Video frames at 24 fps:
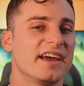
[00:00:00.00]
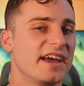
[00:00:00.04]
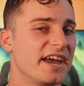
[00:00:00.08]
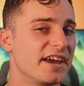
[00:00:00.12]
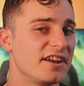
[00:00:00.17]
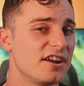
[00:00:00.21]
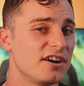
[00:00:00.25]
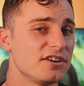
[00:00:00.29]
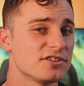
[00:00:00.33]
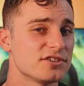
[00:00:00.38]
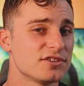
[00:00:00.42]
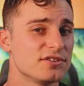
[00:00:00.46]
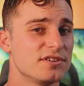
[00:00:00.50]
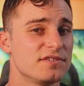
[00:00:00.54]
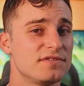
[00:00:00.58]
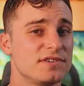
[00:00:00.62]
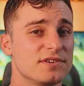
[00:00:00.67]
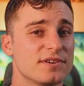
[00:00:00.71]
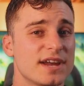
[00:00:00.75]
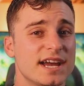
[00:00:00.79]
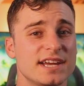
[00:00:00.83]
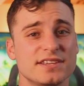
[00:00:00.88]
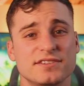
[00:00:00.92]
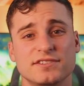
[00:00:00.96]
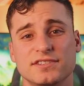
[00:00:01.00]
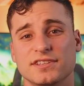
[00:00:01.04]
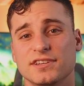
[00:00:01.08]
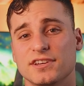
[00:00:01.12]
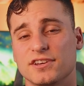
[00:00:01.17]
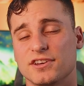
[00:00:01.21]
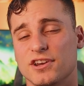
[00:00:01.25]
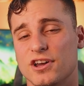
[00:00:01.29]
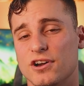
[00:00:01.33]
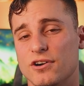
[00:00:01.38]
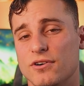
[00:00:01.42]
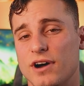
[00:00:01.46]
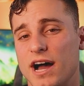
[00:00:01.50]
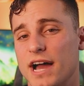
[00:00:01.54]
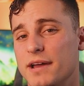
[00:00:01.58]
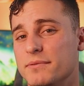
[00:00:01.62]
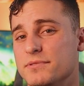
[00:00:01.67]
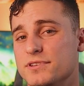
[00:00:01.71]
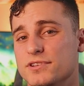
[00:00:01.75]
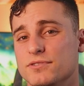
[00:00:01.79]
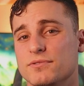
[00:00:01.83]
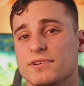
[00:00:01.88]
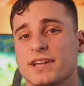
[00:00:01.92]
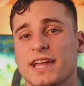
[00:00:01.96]
And also, if you guys didn't know,
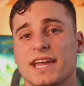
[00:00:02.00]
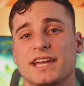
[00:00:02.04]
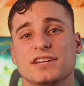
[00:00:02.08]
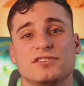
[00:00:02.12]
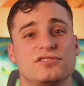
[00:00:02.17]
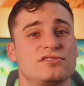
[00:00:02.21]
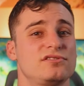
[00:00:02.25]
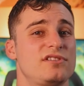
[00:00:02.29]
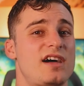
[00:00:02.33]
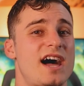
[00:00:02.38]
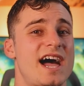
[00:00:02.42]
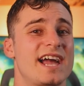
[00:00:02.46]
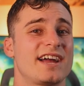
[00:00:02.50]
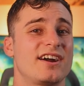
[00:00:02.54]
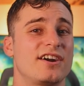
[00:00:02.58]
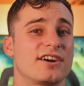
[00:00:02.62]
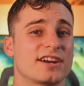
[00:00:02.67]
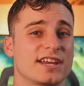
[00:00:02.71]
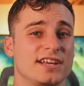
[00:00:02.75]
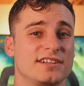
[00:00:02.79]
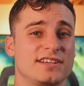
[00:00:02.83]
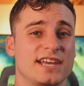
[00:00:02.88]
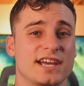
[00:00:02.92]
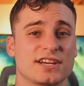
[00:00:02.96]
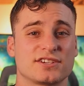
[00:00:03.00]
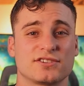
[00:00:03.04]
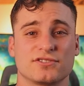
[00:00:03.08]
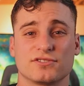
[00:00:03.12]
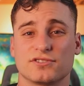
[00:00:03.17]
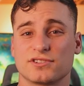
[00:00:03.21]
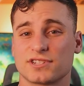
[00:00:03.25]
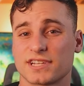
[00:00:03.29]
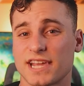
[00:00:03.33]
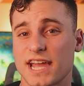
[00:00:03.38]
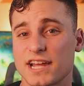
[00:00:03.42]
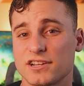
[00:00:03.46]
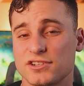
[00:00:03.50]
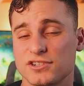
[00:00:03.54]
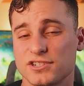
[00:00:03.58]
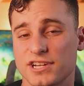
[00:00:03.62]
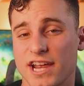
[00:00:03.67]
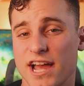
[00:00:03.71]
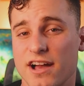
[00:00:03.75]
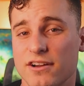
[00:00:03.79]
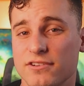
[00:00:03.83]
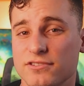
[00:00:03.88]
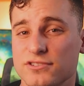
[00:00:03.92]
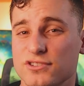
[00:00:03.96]
I'm doing a July architecture sketch
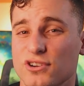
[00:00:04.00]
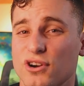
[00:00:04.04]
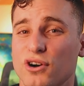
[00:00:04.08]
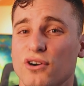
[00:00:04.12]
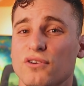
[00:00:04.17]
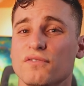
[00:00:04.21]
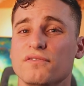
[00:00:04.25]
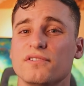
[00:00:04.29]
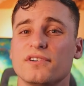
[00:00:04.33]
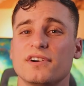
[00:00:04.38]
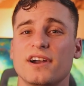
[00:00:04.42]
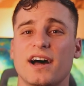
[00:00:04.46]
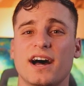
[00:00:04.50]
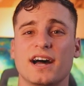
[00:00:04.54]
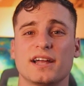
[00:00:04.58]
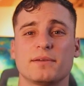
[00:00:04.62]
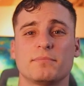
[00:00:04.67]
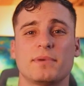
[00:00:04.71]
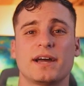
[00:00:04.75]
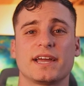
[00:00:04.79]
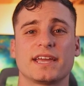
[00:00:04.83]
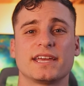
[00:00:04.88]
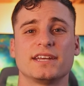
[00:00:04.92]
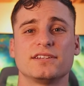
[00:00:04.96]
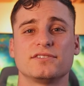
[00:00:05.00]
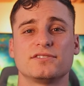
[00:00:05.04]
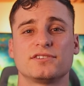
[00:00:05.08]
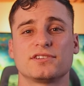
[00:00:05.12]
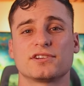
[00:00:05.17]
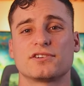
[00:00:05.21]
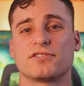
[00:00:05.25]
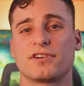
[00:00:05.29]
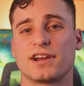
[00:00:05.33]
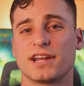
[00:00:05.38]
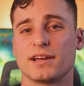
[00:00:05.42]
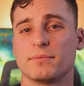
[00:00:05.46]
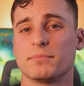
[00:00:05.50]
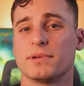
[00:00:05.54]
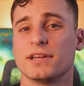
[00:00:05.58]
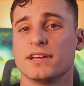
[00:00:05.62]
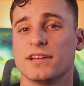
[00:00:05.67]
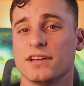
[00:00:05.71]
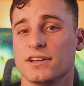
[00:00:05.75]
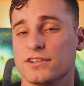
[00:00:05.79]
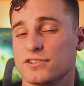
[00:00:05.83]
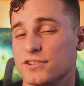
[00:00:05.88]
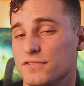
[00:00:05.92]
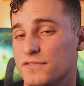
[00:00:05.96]
challenge over on my Instagram.
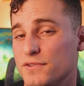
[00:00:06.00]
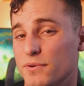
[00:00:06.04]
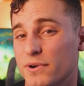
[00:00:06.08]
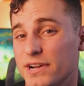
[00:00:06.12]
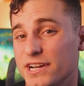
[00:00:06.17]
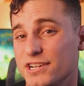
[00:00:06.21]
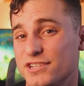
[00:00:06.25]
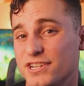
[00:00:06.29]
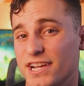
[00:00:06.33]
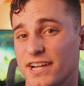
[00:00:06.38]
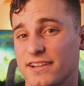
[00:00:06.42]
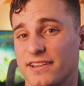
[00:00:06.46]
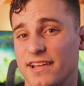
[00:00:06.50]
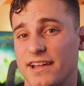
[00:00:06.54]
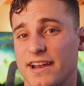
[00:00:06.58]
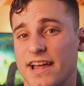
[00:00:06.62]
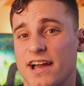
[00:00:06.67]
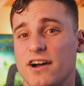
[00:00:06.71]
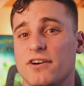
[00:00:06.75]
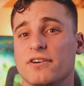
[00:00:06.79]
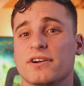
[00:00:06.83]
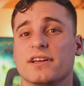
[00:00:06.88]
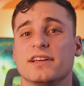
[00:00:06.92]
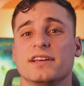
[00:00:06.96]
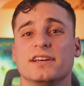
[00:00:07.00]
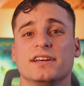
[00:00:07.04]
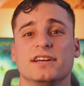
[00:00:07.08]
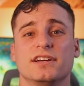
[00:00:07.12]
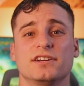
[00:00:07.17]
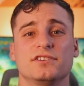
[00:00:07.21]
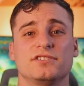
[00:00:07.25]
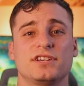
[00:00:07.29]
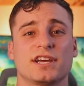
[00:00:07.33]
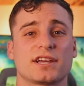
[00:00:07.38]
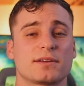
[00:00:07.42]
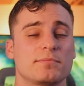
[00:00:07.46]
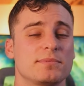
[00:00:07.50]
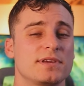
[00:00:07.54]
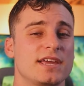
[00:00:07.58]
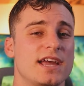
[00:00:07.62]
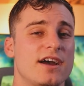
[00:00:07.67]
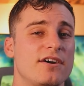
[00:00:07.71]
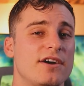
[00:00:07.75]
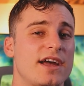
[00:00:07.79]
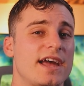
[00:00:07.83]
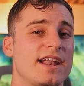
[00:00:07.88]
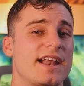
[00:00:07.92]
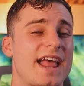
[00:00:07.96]
So if you want to check that out, check me
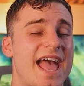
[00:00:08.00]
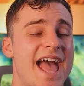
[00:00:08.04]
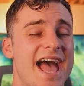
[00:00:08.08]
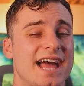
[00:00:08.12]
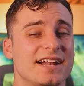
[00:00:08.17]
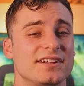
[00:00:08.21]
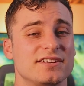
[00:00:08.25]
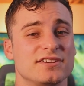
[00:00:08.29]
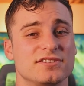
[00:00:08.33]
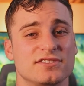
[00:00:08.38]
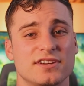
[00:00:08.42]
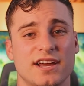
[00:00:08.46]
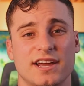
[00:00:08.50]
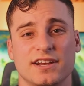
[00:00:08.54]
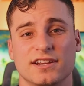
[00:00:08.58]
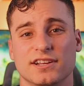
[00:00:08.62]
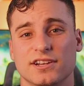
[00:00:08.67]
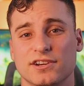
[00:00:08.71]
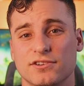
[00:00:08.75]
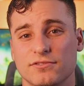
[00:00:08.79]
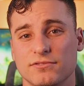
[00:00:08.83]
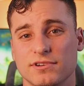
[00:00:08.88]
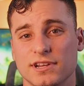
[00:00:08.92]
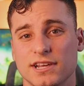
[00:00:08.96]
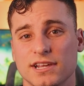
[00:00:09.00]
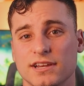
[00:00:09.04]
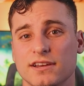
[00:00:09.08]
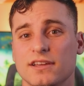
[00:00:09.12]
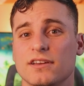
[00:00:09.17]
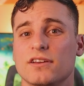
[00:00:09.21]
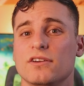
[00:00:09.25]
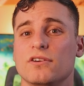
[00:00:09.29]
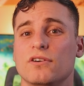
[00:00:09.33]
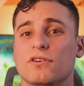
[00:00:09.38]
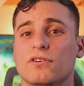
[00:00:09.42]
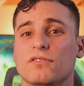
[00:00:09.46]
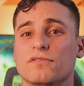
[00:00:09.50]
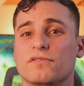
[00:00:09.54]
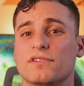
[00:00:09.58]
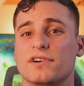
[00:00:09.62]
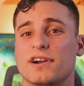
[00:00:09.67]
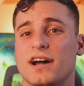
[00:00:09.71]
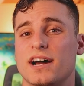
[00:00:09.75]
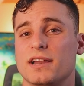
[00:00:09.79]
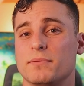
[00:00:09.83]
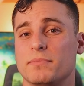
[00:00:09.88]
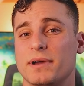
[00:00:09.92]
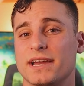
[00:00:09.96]
out at, at design it green
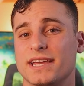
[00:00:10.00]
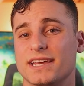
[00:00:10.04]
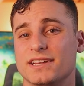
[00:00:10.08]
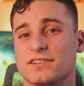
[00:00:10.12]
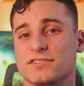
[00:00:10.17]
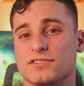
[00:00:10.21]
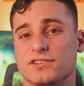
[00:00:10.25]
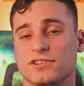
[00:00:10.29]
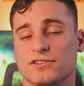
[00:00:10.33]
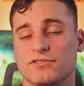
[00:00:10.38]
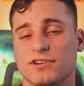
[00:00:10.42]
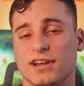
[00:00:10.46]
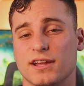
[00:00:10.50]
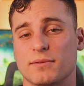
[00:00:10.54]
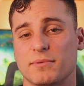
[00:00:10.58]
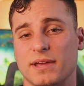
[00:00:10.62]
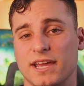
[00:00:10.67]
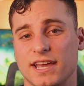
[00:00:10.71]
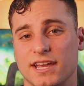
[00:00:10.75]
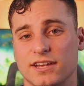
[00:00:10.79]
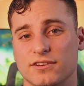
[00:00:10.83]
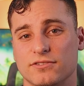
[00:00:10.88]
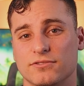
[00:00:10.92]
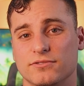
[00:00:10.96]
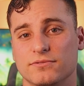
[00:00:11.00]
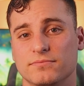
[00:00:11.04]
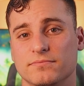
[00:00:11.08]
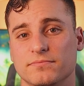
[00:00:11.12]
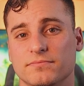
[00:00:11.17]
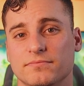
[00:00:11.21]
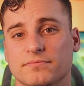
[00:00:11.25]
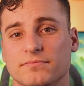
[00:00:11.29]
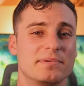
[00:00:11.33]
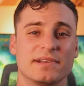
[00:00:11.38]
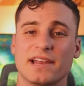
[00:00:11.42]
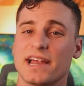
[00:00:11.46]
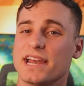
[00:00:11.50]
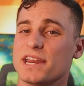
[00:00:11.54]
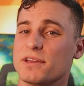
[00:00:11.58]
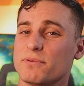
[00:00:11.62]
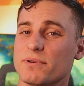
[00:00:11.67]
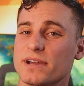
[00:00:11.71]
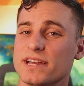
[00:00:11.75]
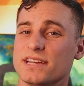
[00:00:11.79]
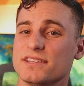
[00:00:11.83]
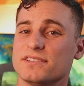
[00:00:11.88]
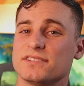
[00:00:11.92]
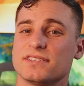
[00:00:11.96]
over on my Instagram handle. But
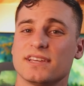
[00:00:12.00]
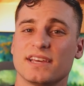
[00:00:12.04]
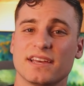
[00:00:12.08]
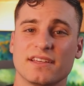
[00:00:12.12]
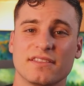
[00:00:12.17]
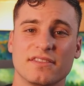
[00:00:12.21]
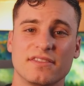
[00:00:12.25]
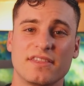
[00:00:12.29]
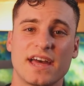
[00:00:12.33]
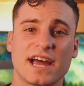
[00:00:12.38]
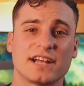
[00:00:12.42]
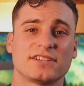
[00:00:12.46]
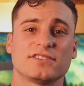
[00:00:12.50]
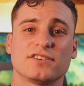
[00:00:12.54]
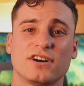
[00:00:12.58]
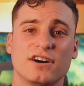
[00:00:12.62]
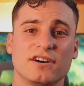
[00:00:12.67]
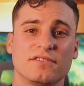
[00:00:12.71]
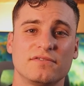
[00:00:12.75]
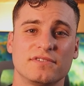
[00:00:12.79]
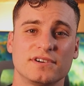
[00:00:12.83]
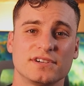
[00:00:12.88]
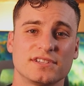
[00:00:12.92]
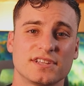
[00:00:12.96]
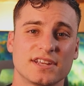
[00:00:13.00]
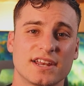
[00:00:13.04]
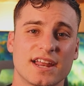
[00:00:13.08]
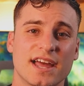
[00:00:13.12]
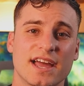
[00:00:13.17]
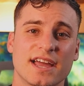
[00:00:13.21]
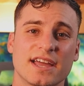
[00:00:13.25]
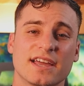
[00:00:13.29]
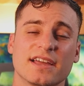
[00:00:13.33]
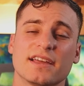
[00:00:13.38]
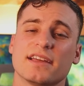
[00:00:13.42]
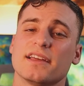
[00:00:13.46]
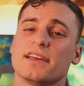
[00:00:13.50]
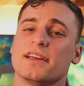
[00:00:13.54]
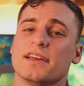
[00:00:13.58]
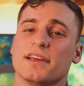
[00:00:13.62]
anyways, that's all for today.